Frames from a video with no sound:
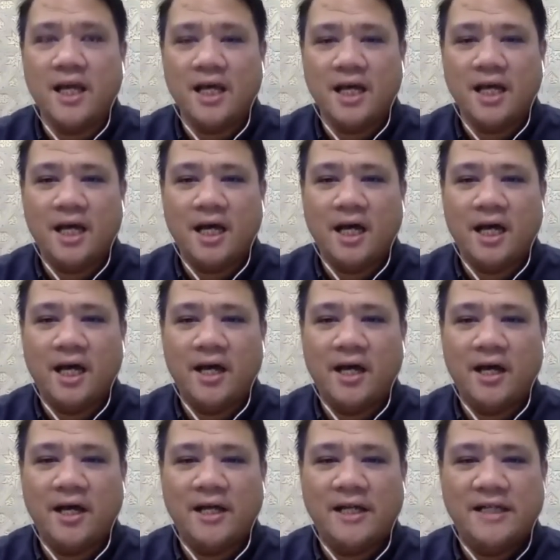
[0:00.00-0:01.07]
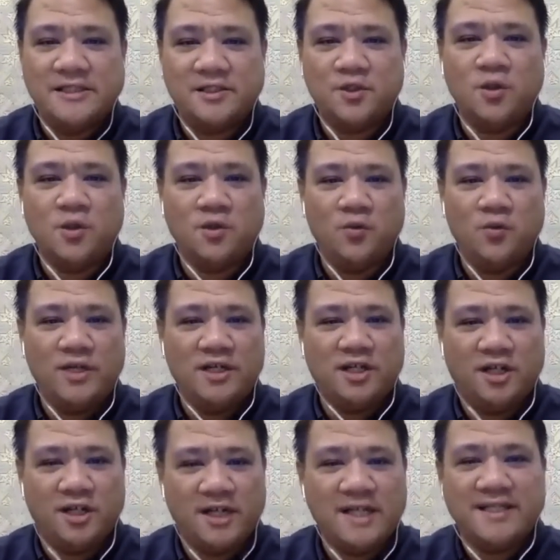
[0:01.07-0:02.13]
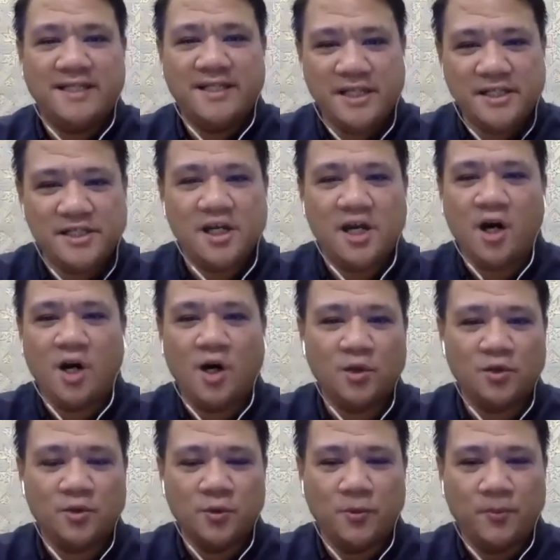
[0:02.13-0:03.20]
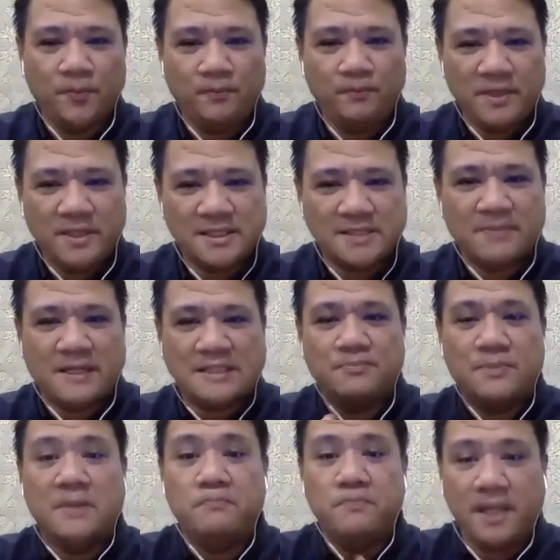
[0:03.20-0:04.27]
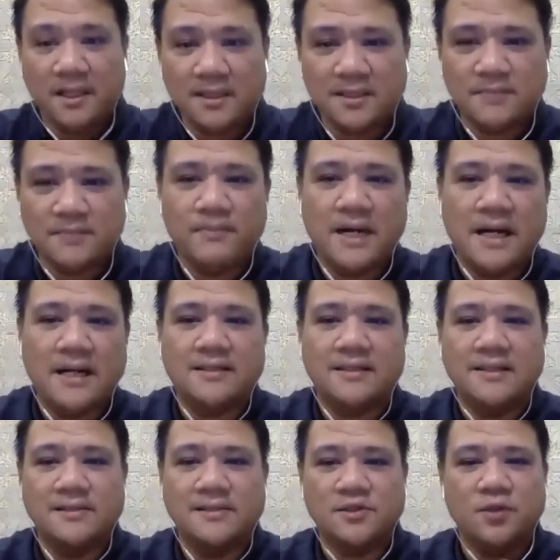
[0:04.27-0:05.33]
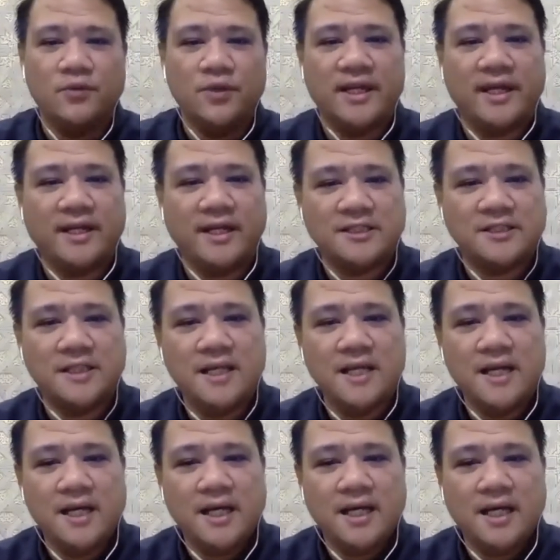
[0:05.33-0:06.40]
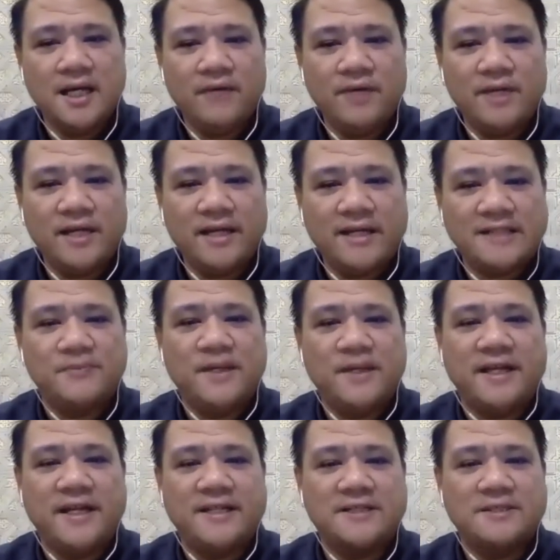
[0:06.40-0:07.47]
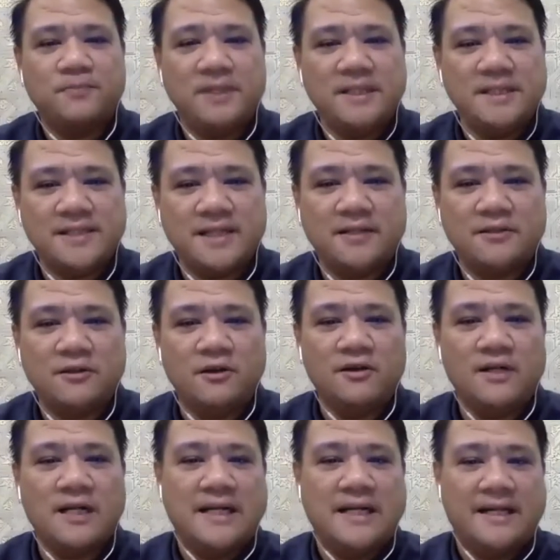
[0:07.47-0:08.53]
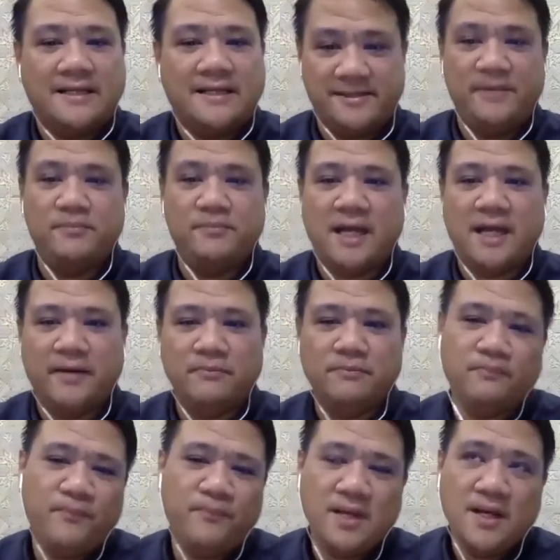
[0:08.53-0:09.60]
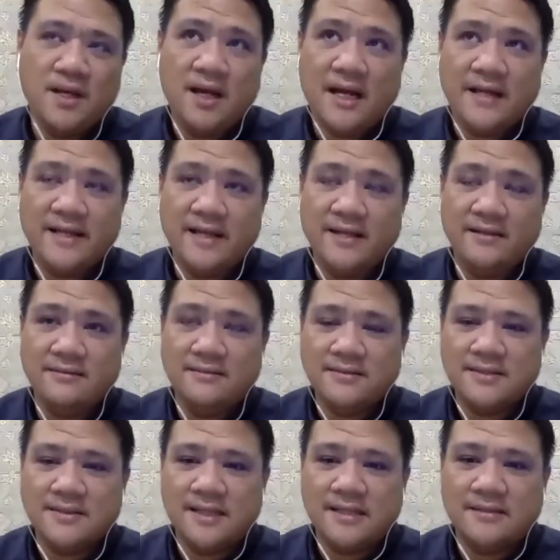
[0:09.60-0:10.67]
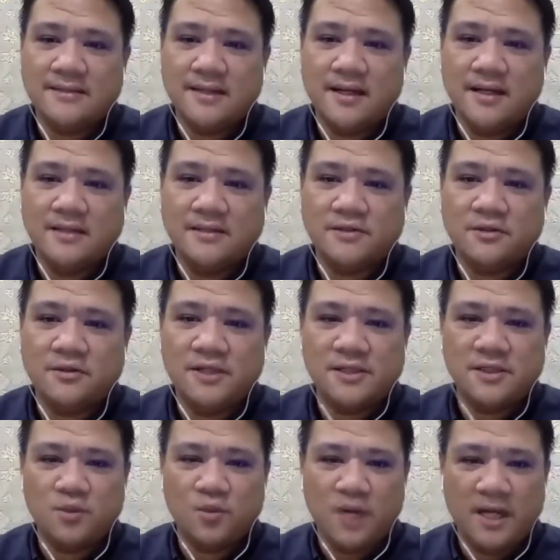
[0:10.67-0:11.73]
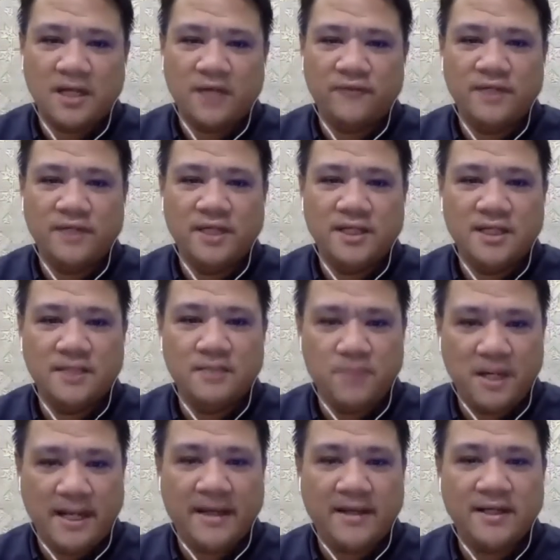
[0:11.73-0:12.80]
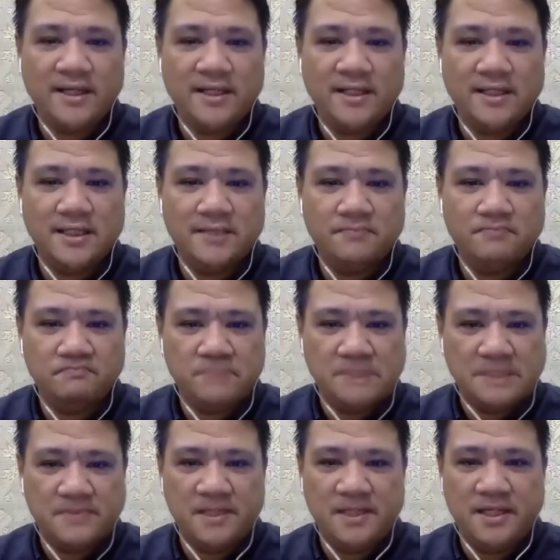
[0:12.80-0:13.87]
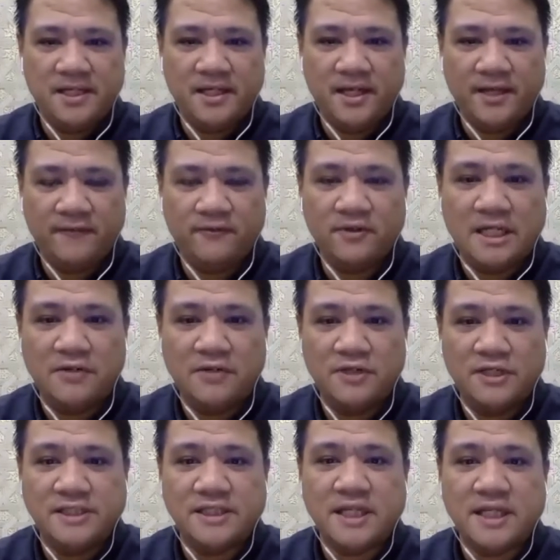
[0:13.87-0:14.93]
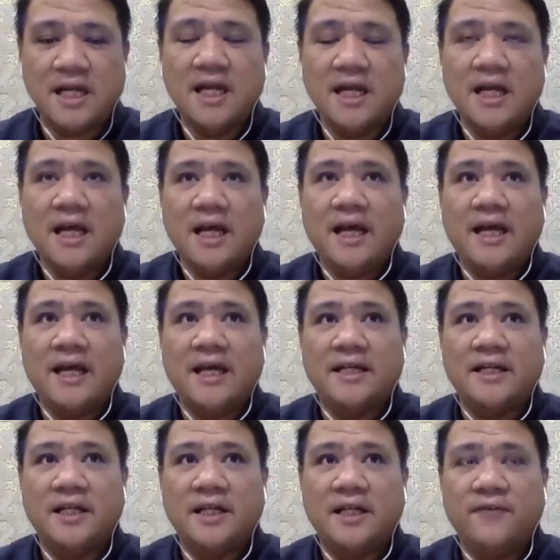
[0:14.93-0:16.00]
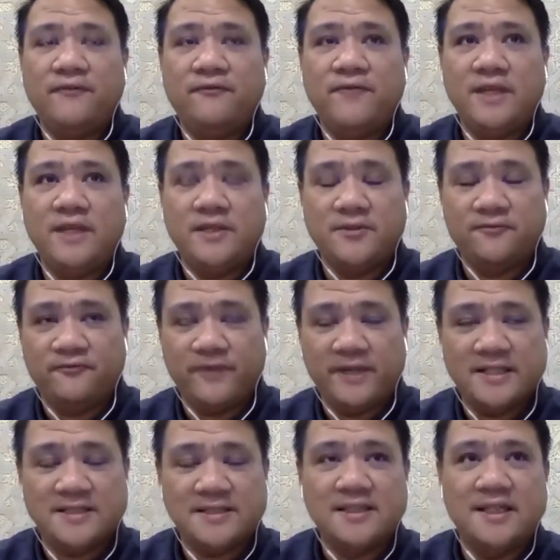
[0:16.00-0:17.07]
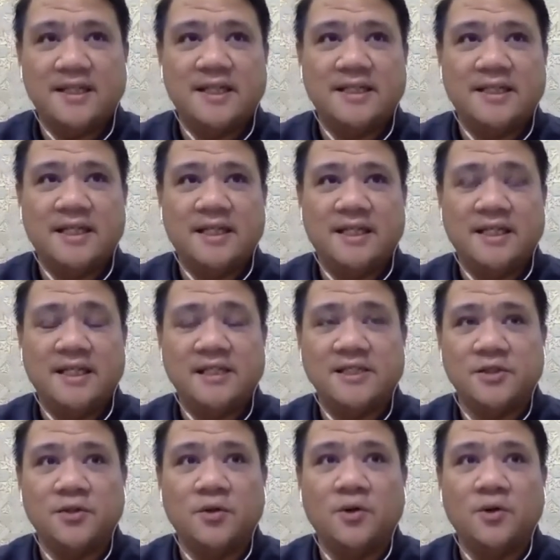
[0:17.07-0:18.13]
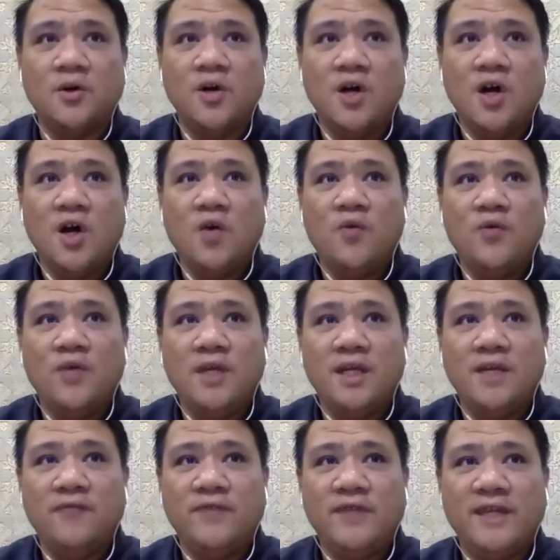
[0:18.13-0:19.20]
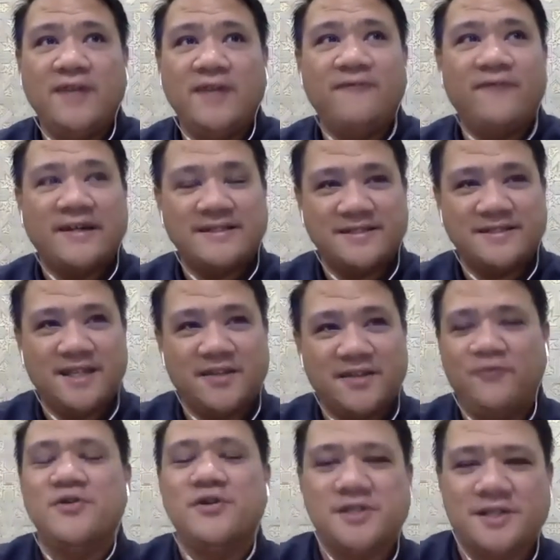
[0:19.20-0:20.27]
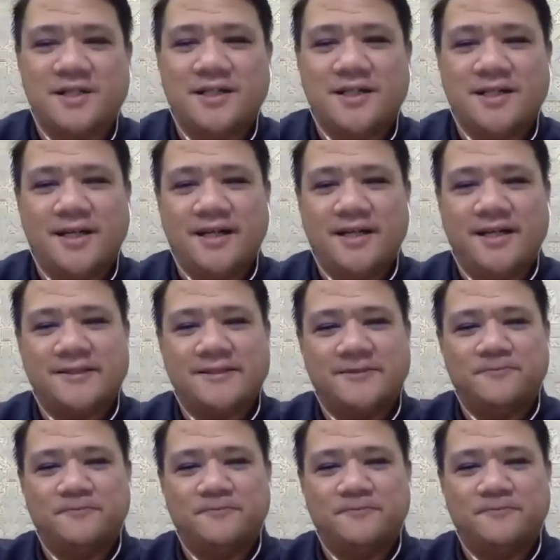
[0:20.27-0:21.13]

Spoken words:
In school, we not only teach how to peace must be built, but also we can experience peace and tolerance at the same time. I think that school is one of the key player in the peace building effort in Indonesia. And if we intervene the school, we investing the future, I guess.